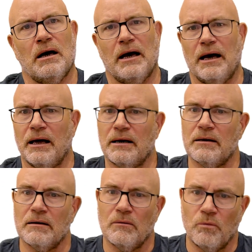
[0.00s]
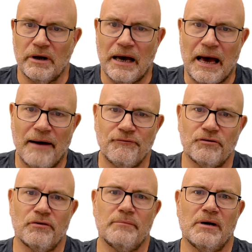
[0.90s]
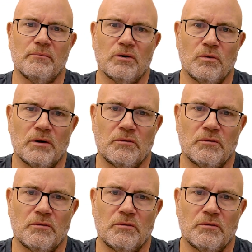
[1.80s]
And we have to remember when